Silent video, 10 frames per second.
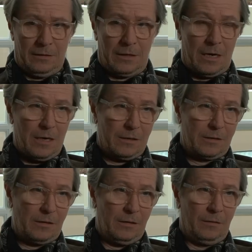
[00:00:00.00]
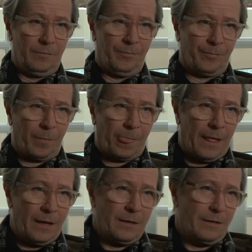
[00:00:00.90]
cast,
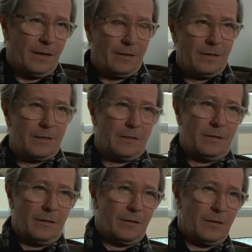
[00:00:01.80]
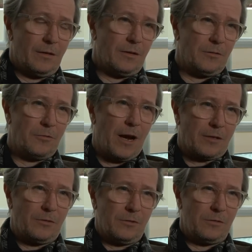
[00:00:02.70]
and, and this and a, and a
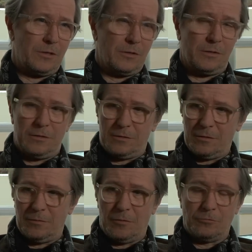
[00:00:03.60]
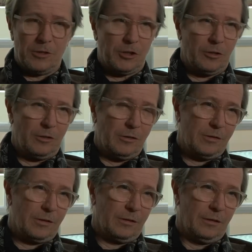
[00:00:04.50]
director as, as original
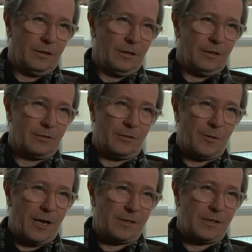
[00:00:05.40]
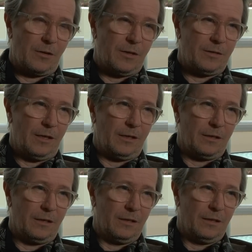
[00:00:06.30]
as Thomas. So I think